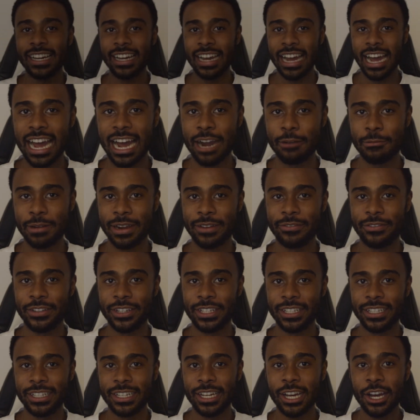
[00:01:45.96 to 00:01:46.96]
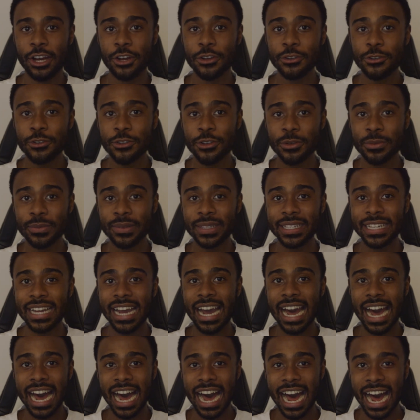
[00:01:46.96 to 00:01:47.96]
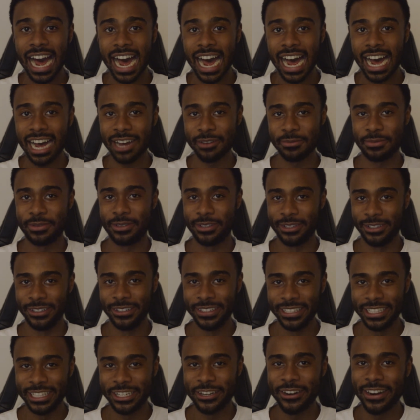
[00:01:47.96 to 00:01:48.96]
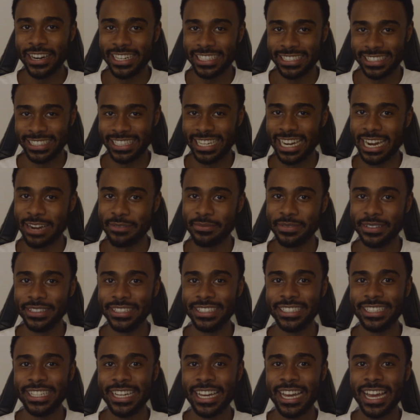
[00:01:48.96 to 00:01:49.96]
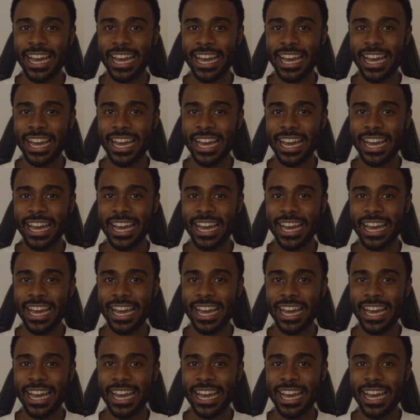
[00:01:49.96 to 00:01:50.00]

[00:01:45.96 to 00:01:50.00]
However, something absolutely crazy happened.